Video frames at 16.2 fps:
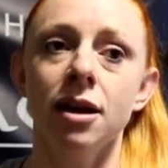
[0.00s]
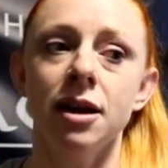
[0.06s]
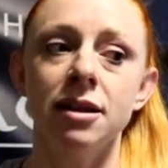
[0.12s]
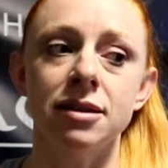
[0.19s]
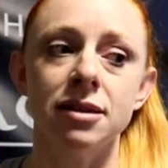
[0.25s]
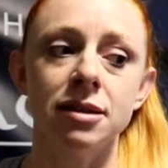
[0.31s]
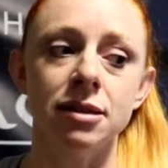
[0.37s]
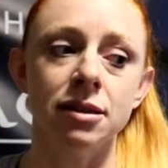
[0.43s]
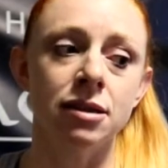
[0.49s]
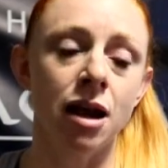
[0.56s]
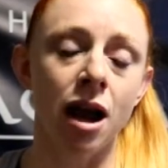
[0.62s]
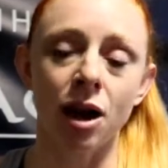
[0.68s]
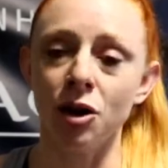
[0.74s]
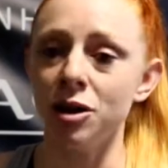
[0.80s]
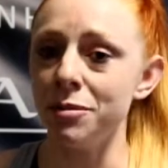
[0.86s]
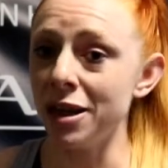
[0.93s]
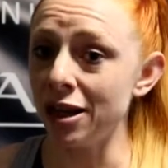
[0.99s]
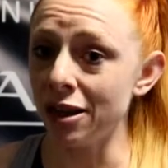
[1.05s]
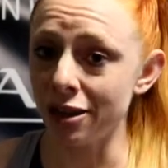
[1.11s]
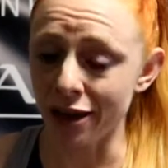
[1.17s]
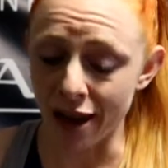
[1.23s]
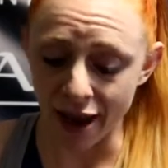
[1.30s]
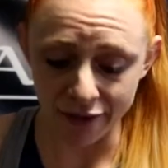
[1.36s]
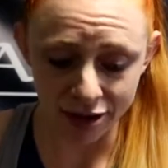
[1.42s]
It's not going to be
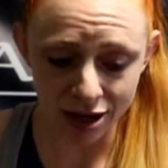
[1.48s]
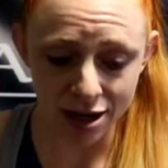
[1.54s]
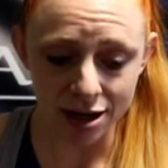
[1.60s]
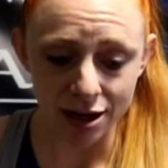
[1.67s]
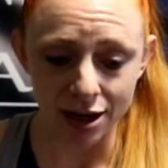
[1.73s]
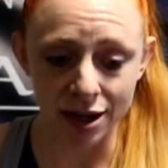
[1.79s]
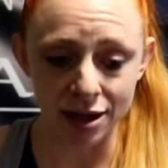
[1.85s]
anything heavy.